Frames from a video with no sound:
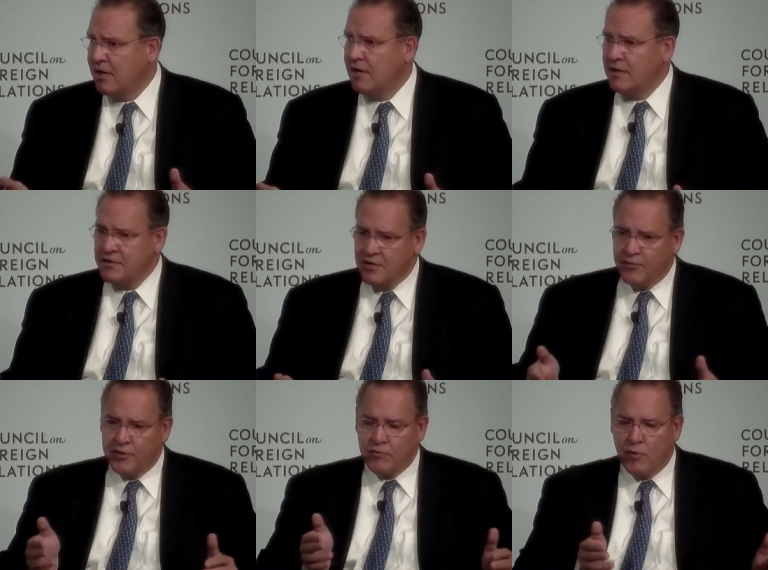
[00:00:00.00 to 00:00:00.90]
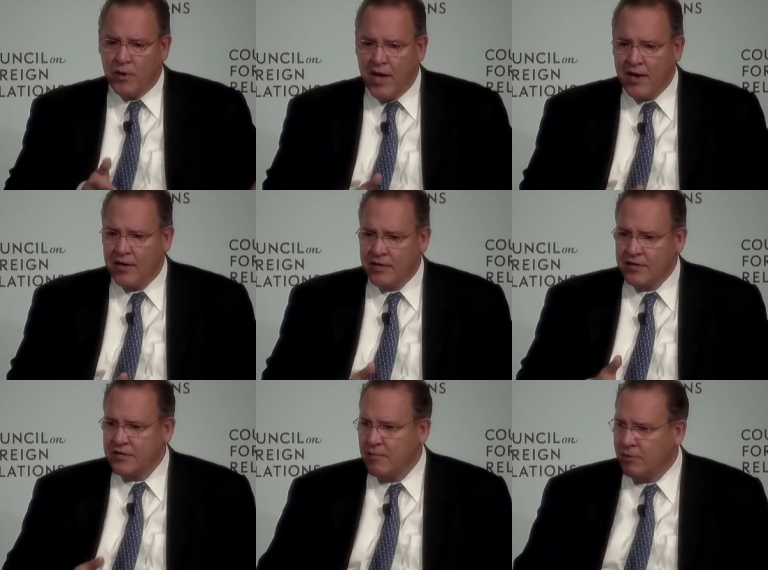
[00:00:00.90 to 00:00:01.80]
is different than what we had on the
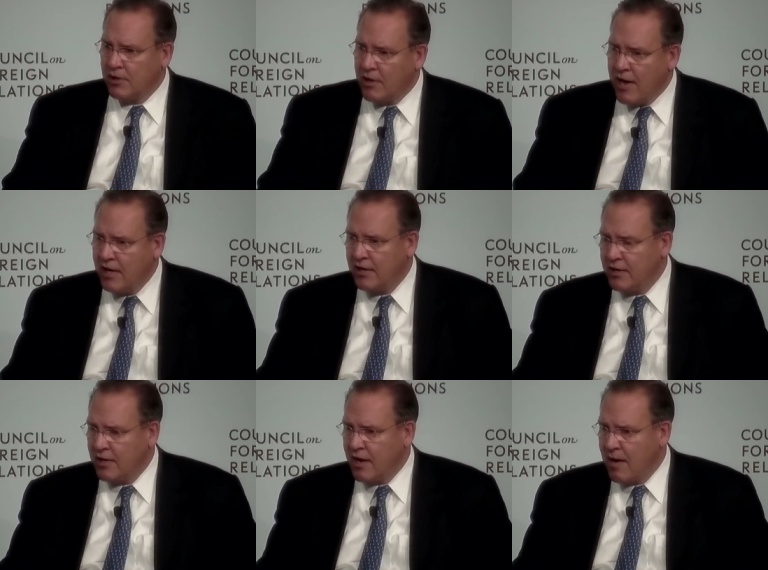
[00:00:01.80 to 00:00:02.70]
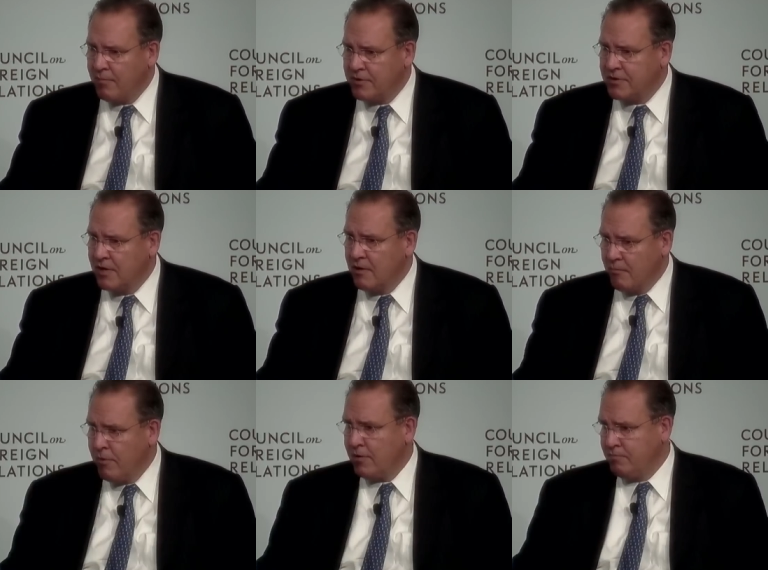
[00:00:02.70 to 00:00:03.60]
assembly line in Indianapolis.
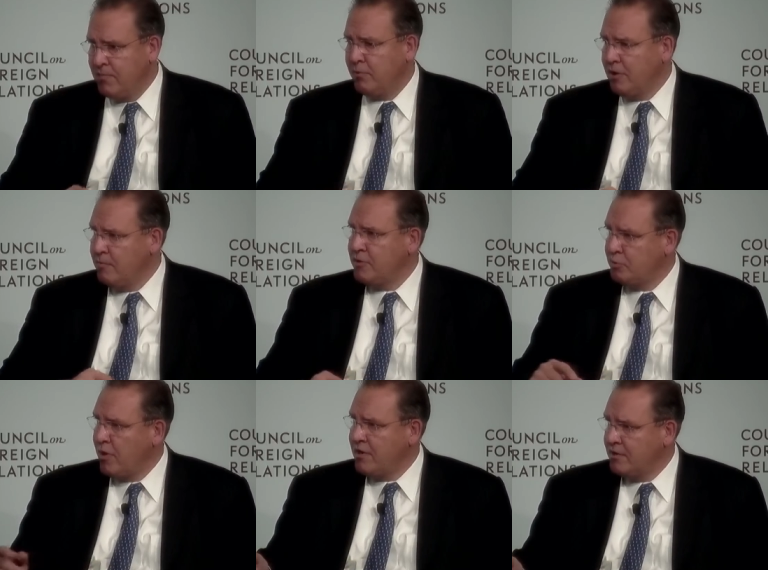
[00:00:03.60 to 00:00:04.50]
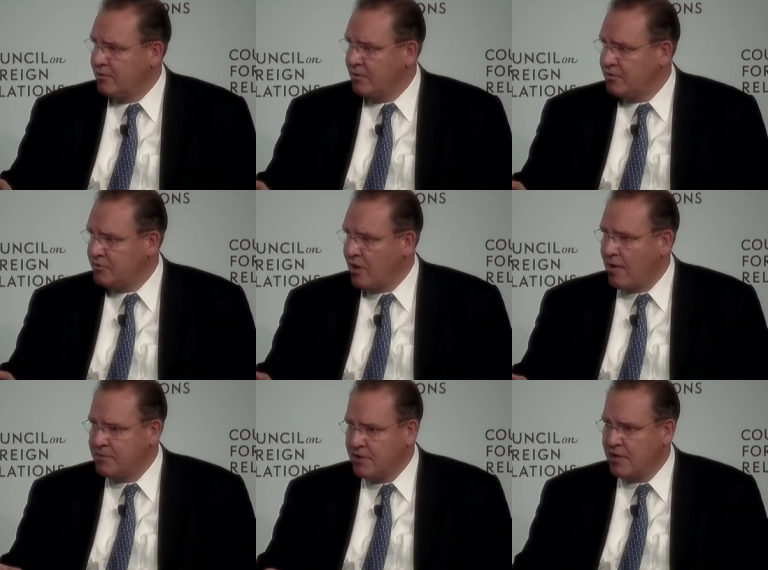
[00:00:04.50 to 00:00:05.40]
But people can be trained to do those
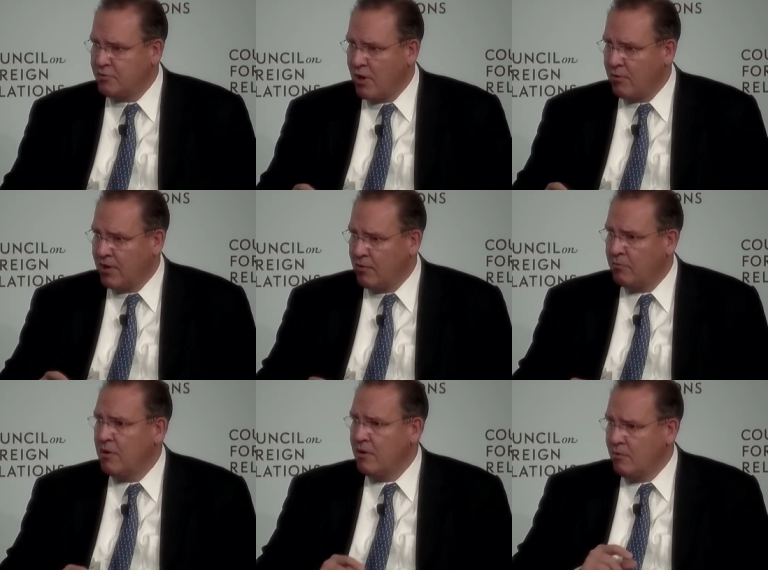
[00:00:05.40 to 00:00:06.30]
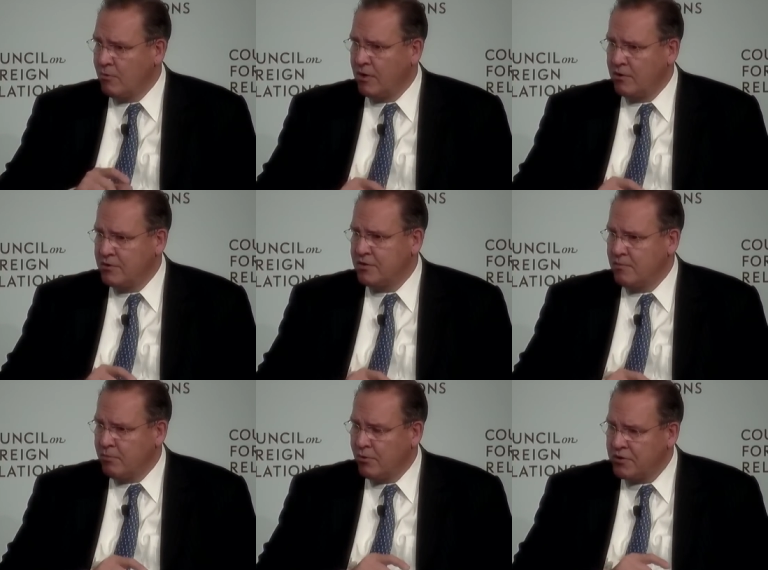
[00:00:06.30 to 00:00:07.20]
jobs. And that's why, again, we can use the
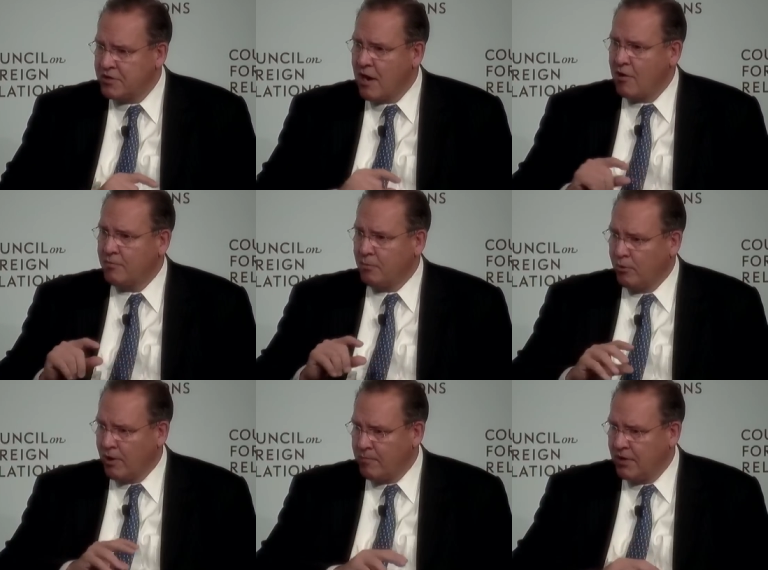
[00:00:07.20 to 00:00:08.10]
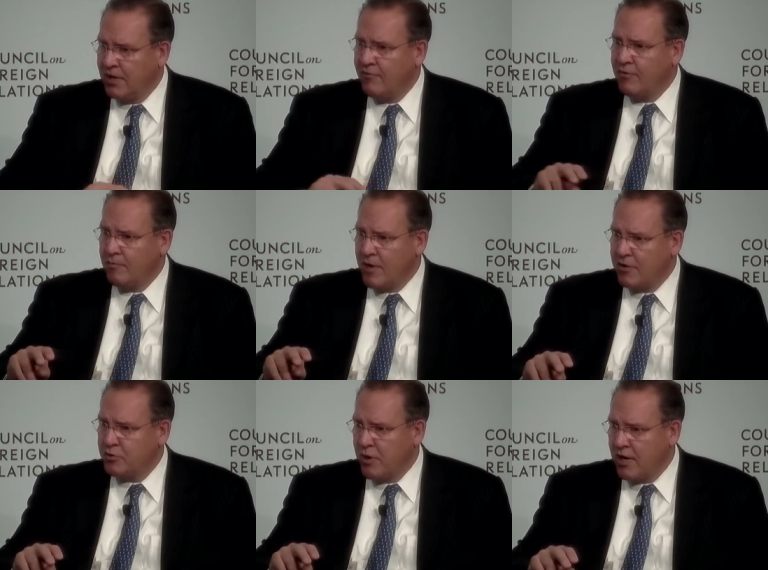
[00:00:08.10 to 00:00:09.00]
Employee Scholar Program to give them that
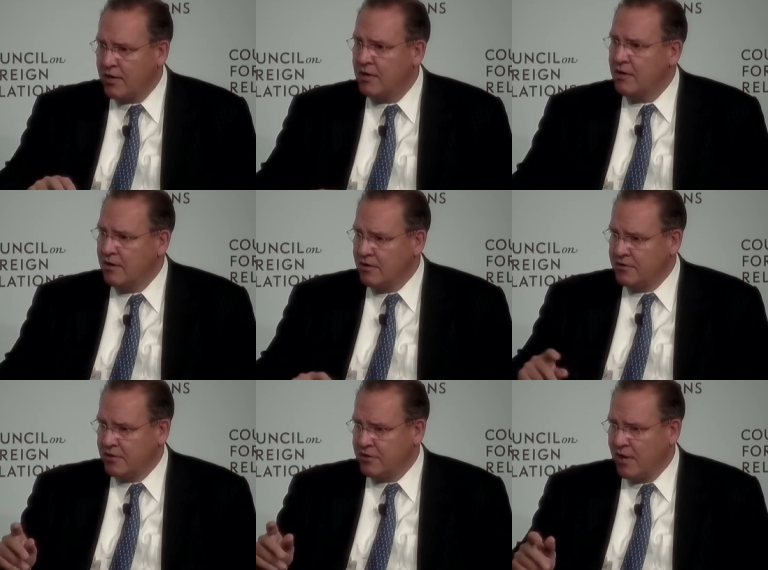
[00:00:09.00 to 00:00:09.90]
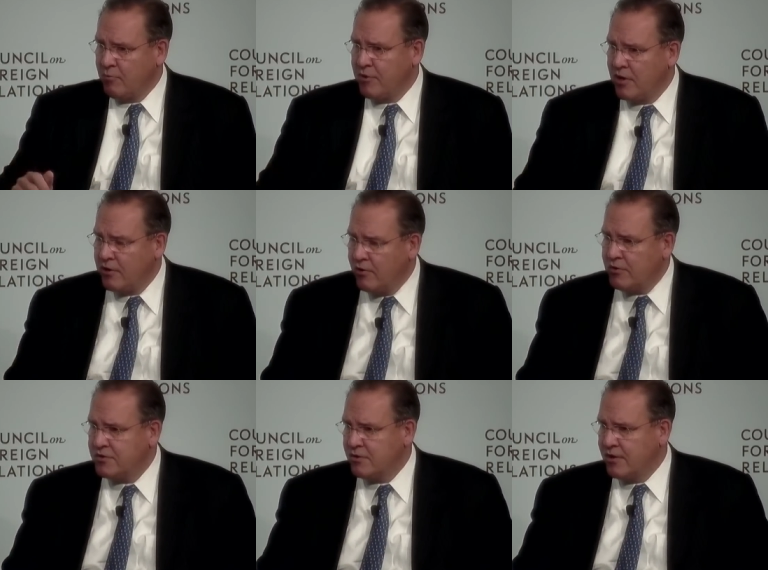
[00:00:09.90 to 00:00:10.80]
training, such that within a year or
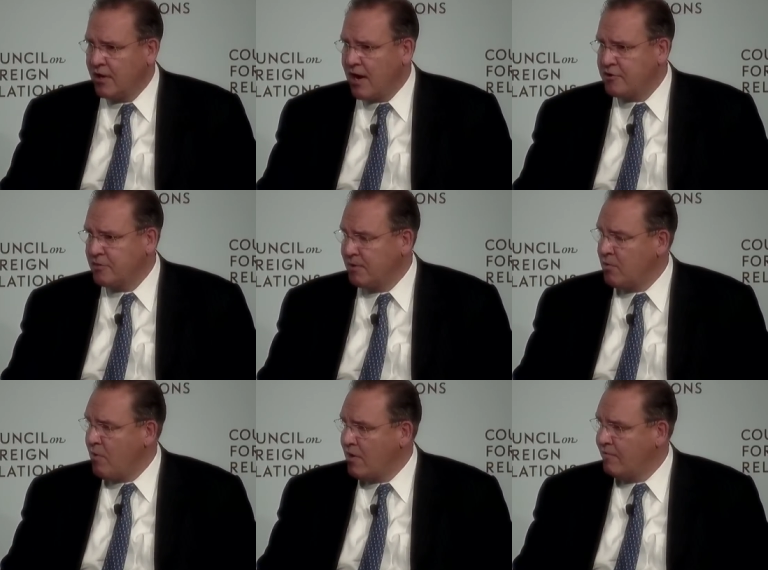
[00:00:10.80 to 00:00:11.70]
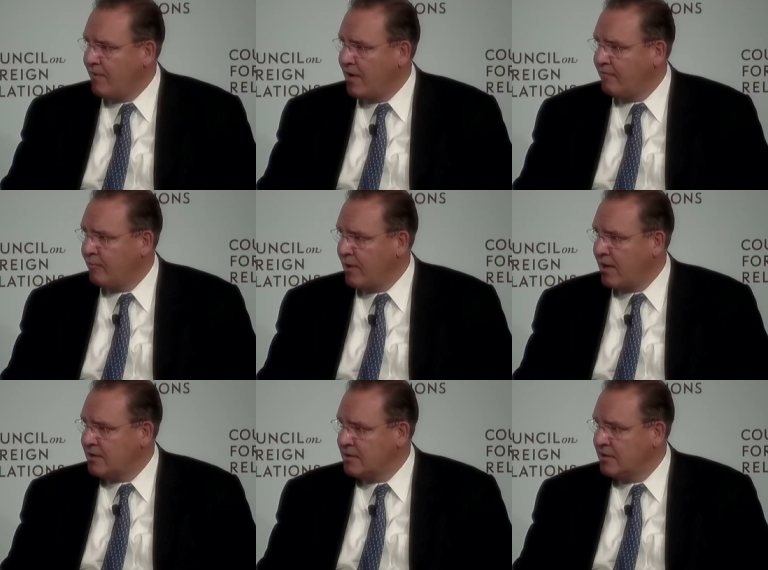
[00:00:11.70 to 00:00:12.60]
so they can actually be qualified for that,
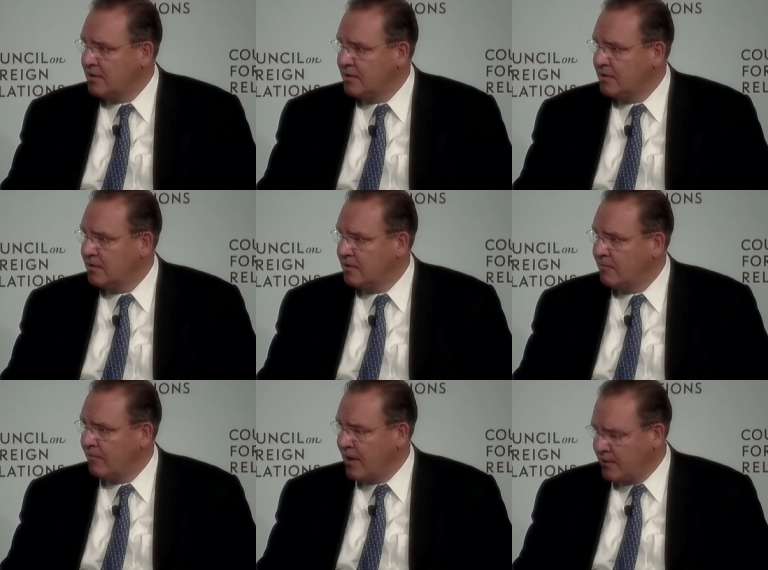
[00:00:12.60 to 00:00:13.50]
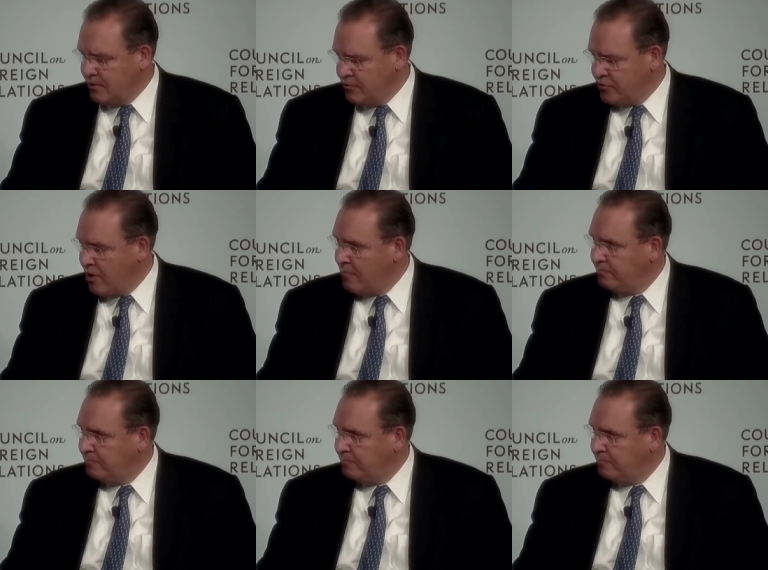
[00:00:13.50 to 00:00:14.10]
uh, for that new job.